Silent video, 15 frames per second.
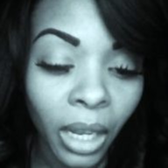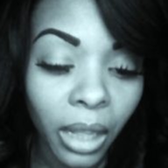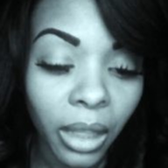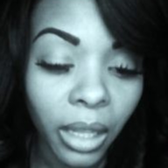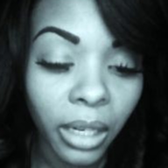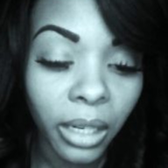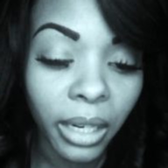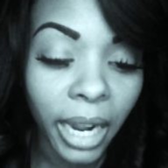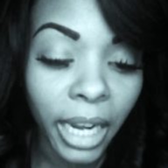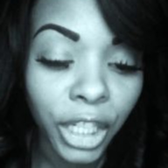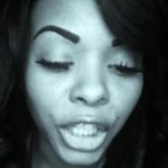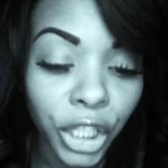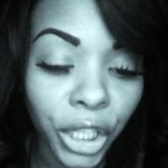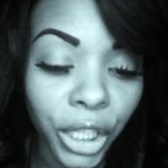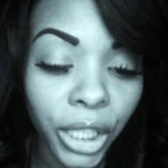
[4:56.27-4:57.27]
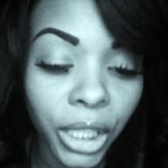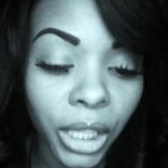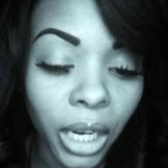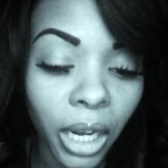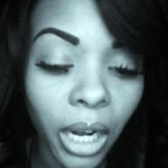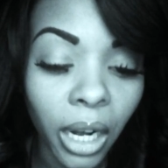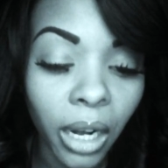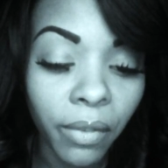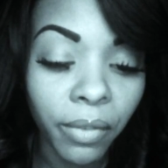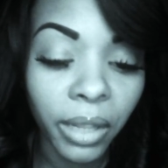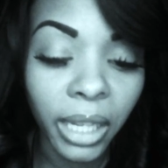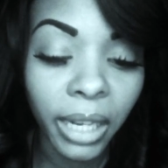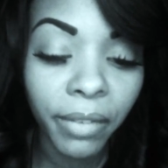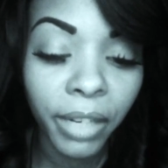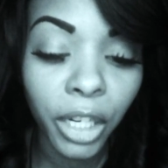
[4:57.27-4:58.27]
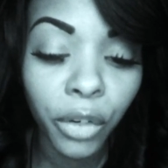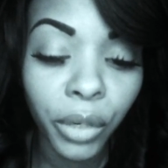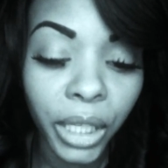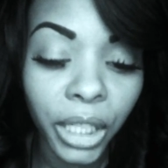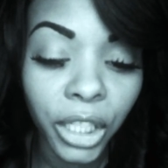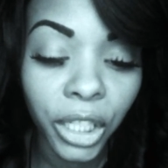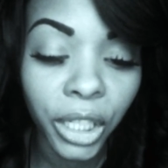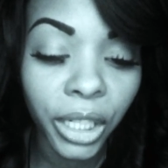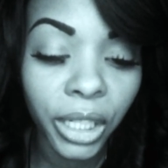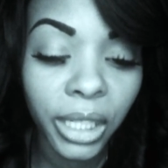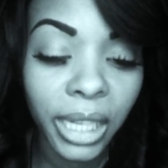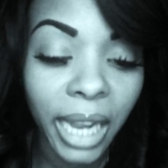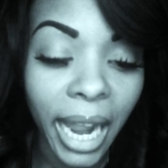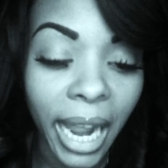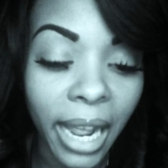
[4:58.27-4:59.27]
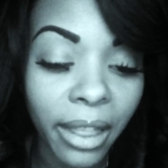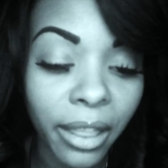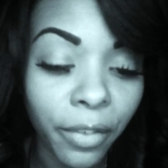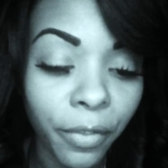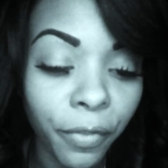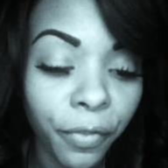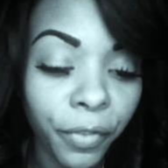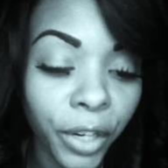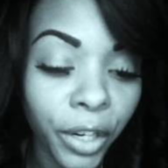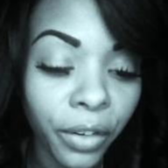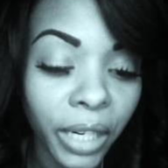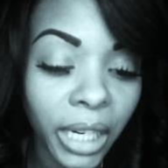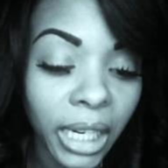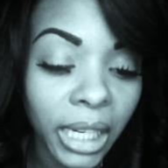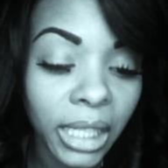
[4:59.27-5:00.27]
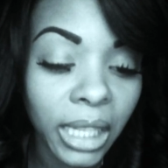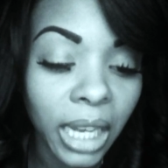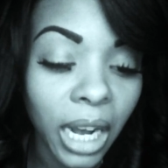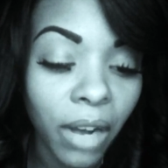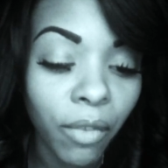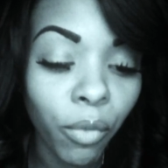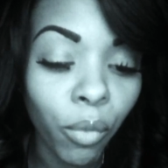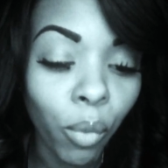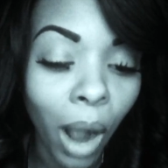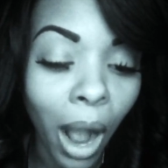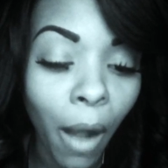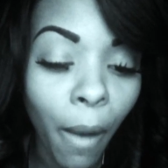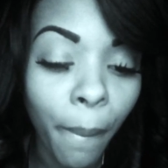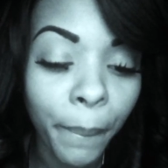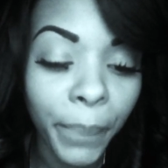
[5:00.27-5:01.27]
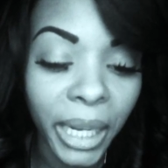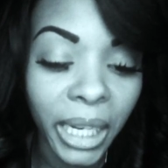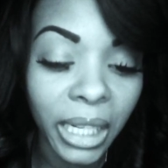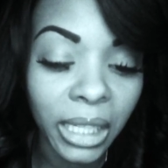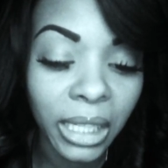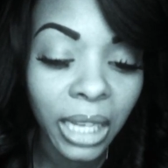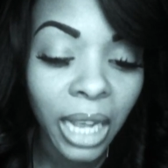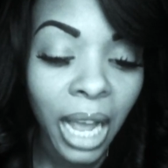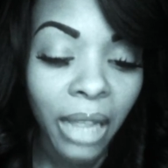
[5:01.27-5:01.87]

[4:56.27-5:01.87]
The nature of living creatures and the furies of wild beasts,